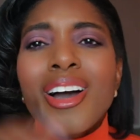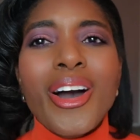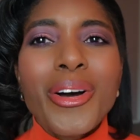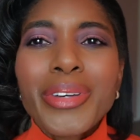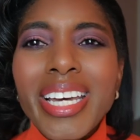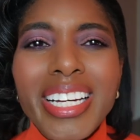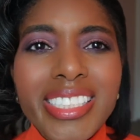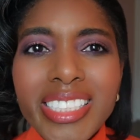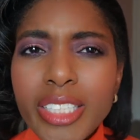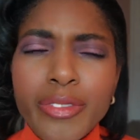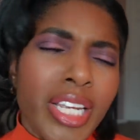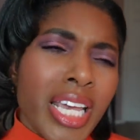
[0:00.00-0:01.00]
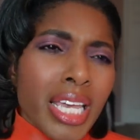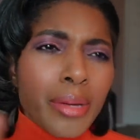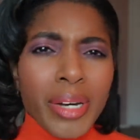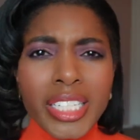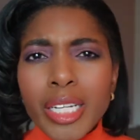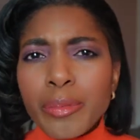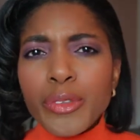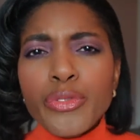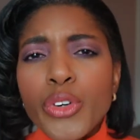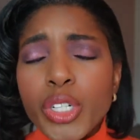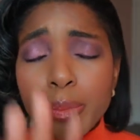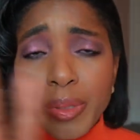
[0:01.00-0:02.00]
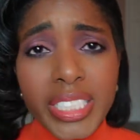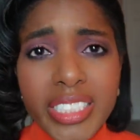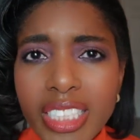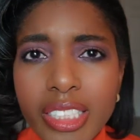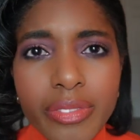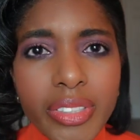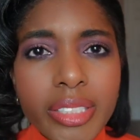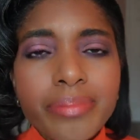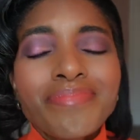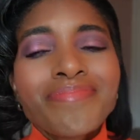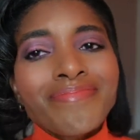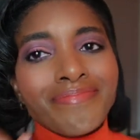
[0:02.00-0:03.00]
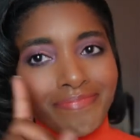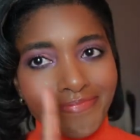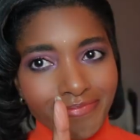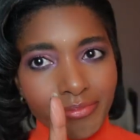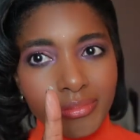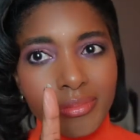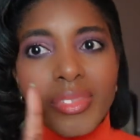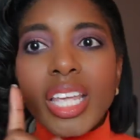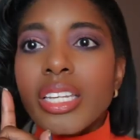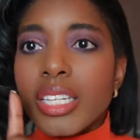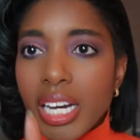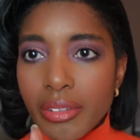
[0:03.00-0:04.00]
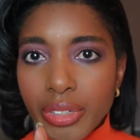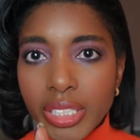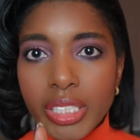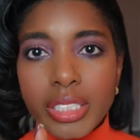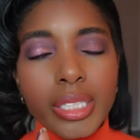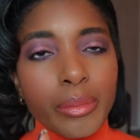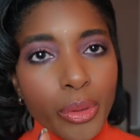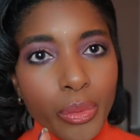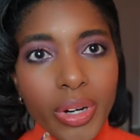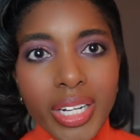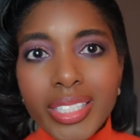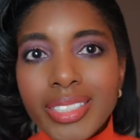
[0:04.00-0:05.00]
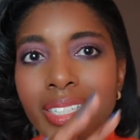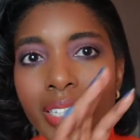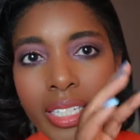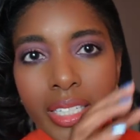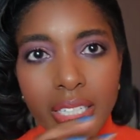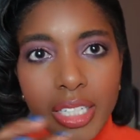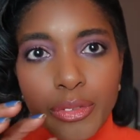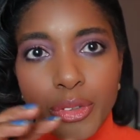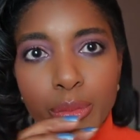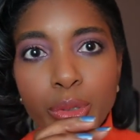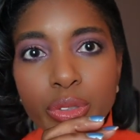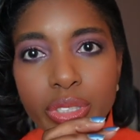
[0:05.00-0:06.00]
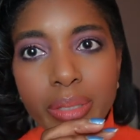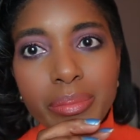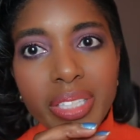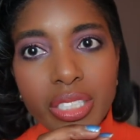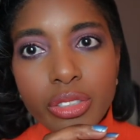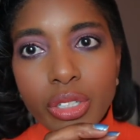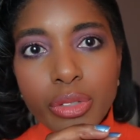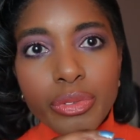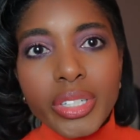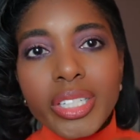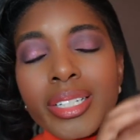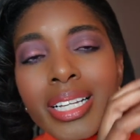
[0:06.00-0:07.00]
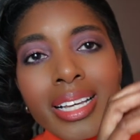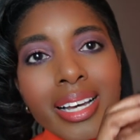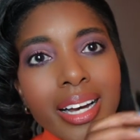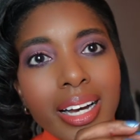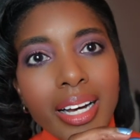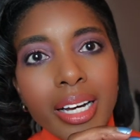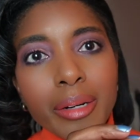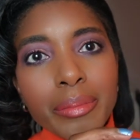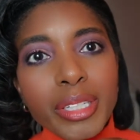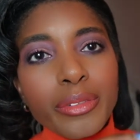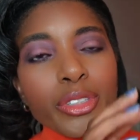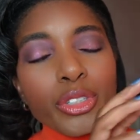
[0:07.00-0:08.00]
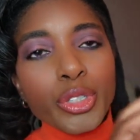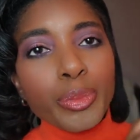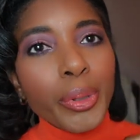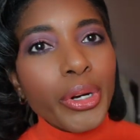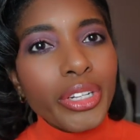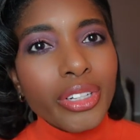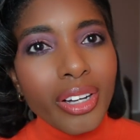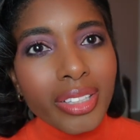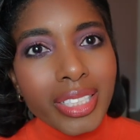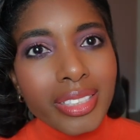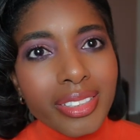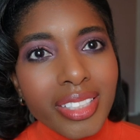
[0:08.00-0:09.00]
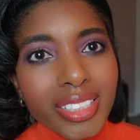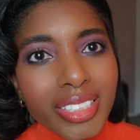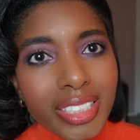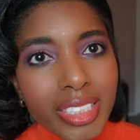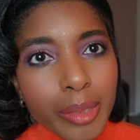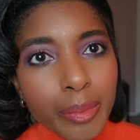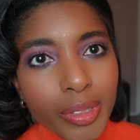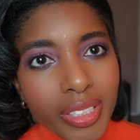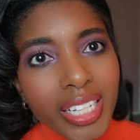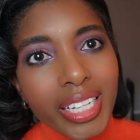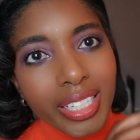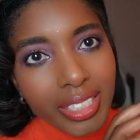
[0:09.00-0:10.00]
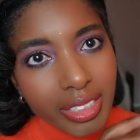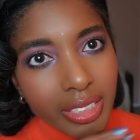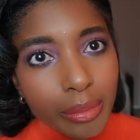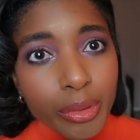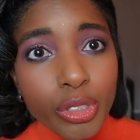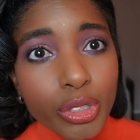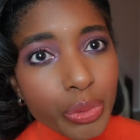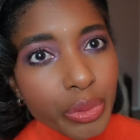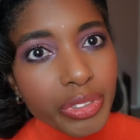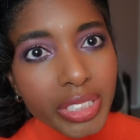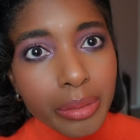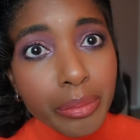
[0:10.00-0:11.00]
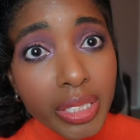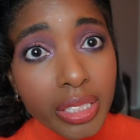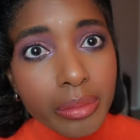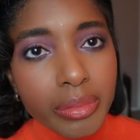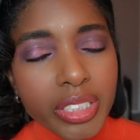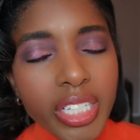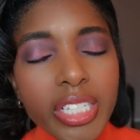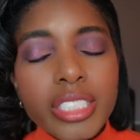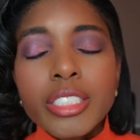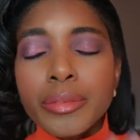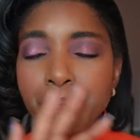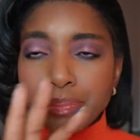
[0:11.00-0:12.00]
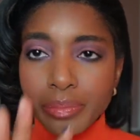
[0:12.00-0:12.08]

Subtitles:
Oh, yeah, it's even. It might not be 40, but it's even. Not really. Number one, if you move some things over, even though you put it on the deeper legs, some of those were really medium shades.